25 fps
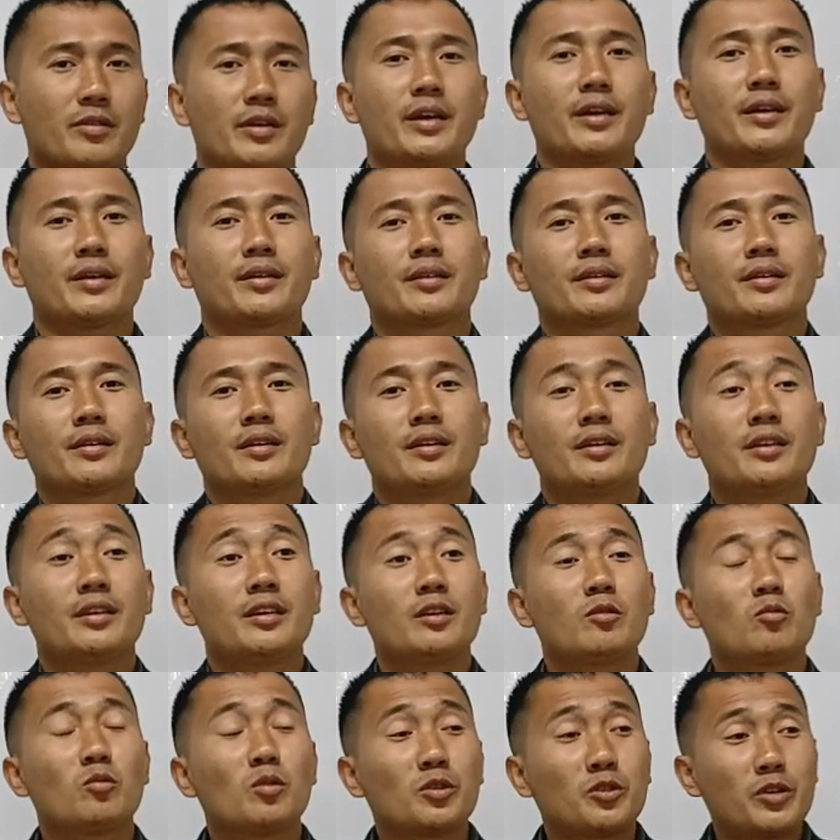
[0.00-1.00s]
Okay,
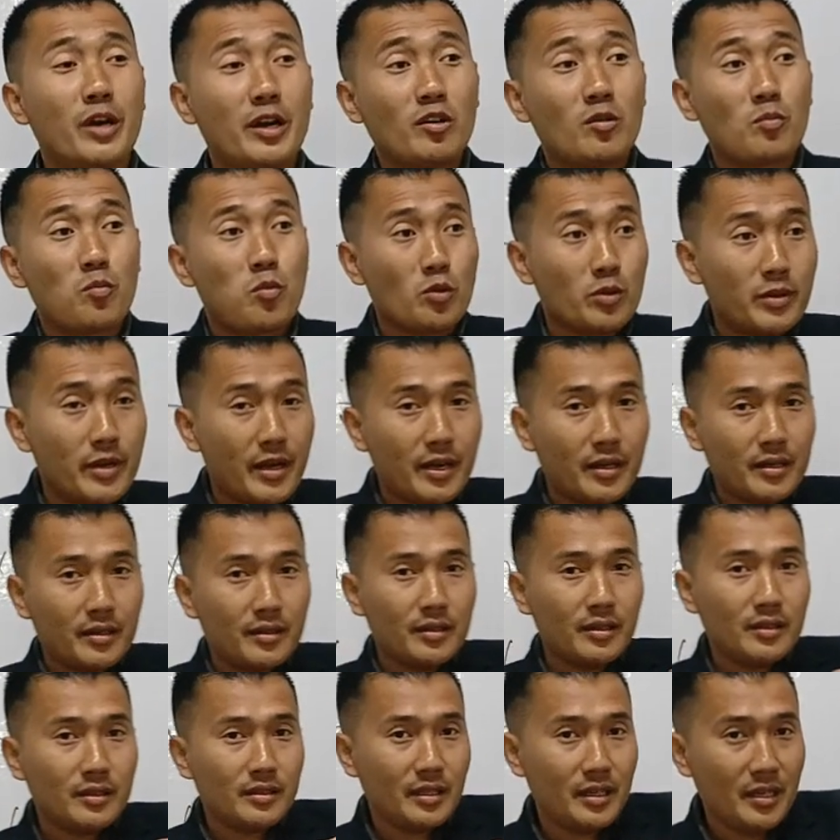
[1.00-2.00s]
he will try to
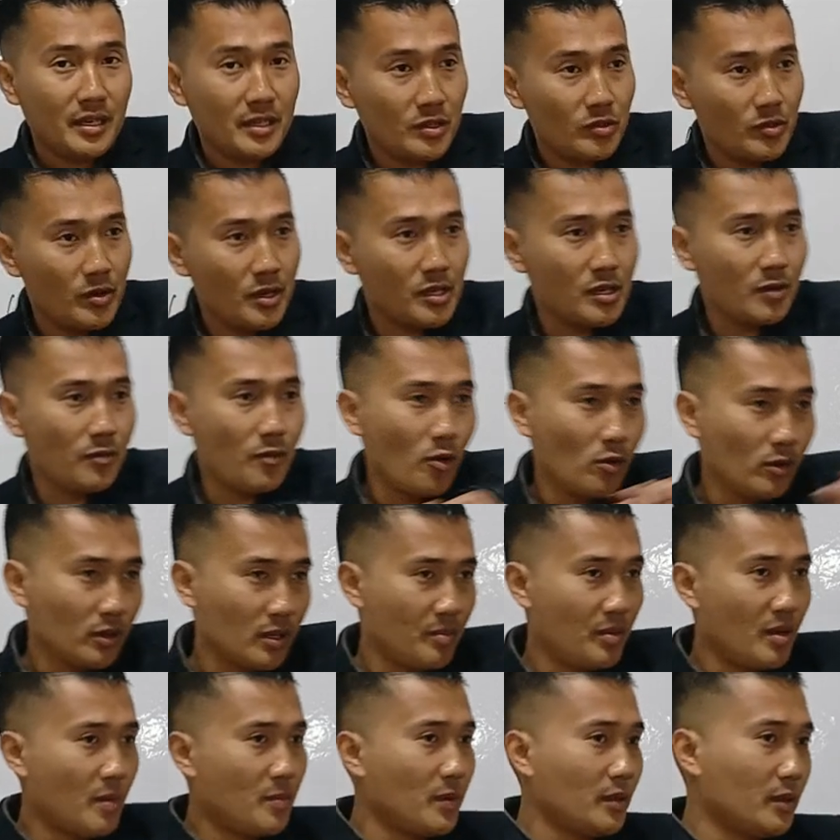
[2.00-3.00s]
protect the interests of all the
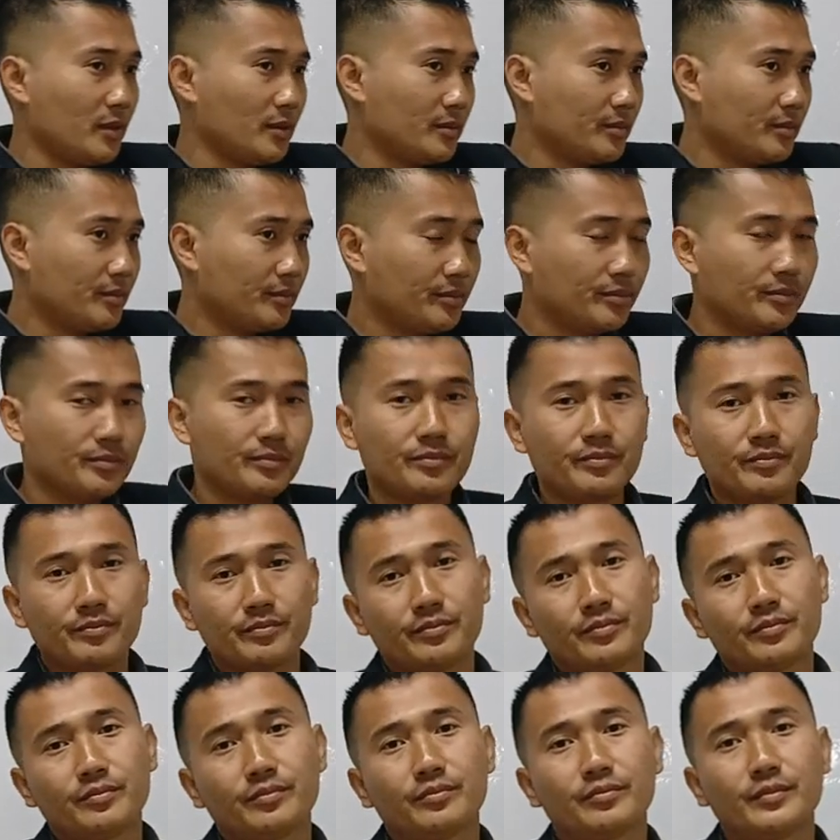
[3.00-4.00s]
people
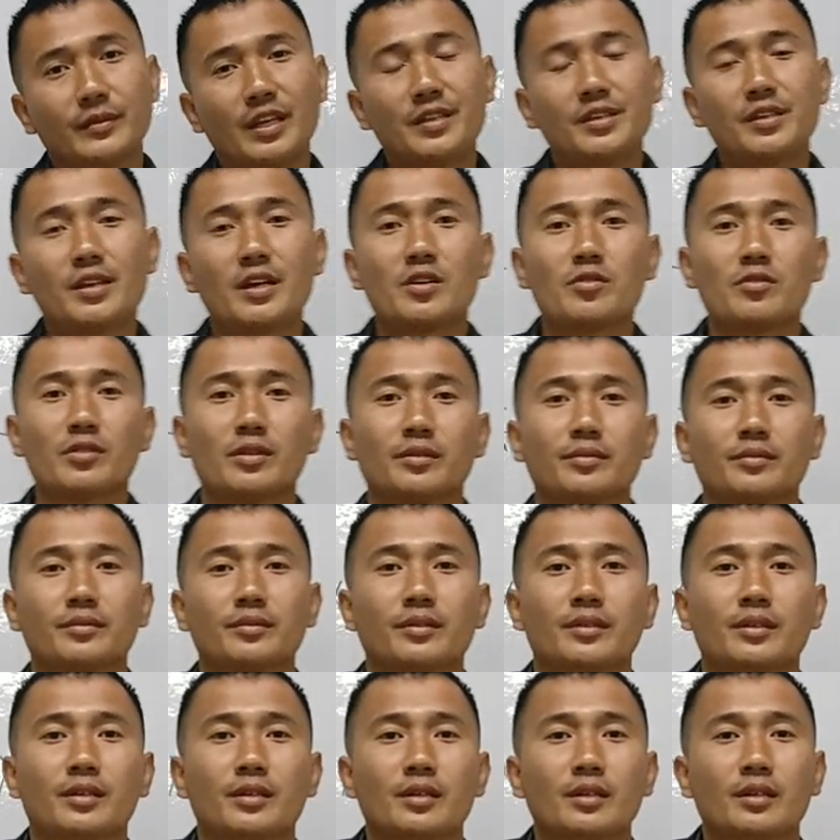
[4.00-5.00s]
in general.
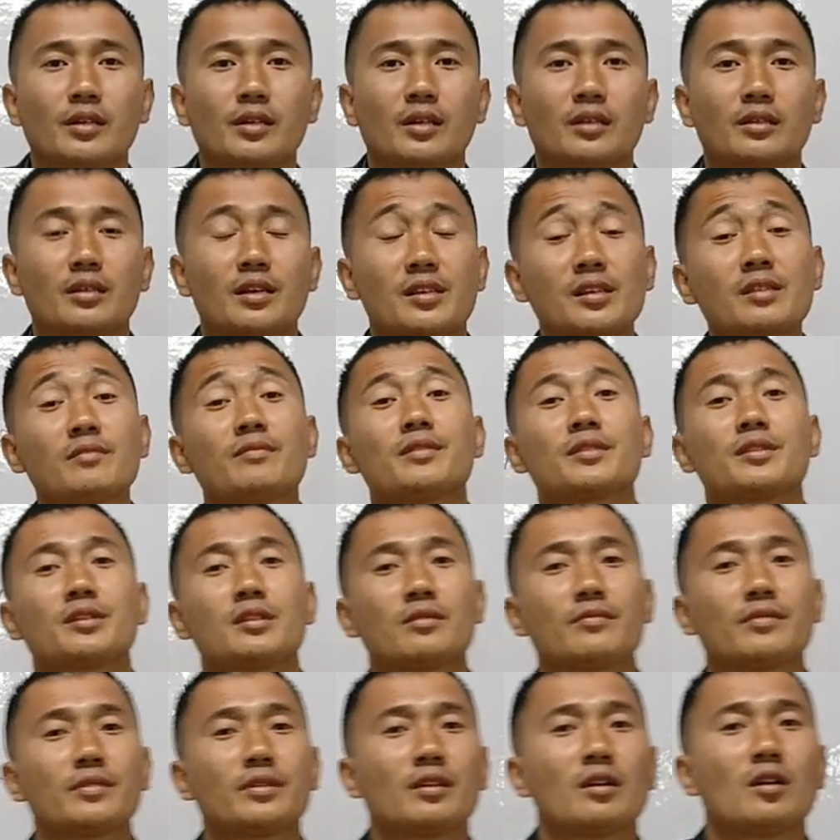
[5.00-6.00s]
The civil
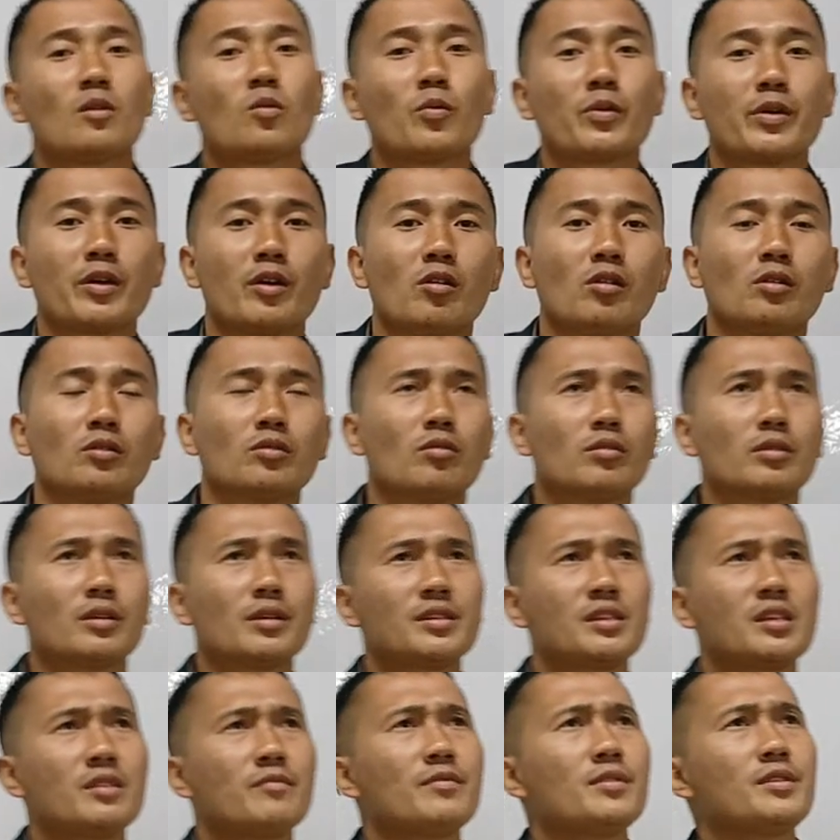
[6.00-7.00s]
servant. We all know the
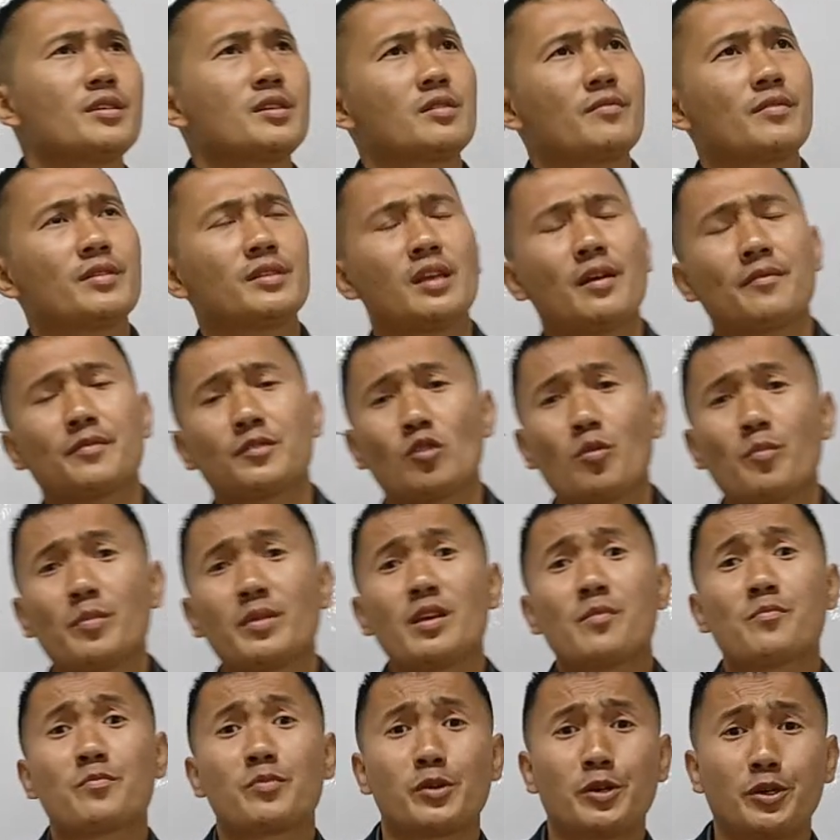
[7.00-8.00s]
civil servants have so
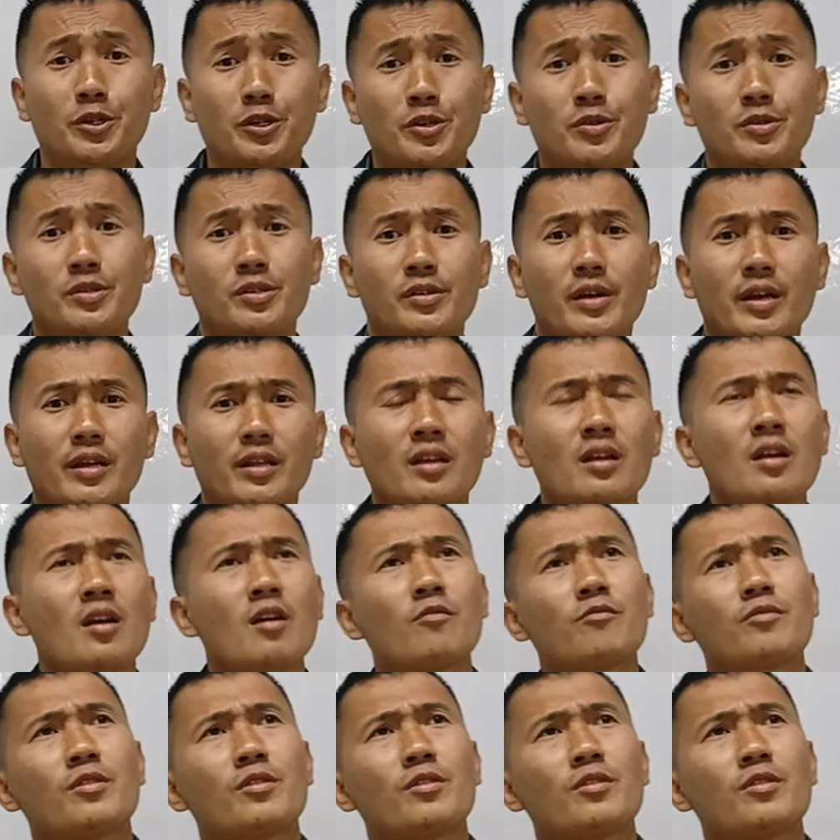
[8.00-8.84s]
many pressures, right?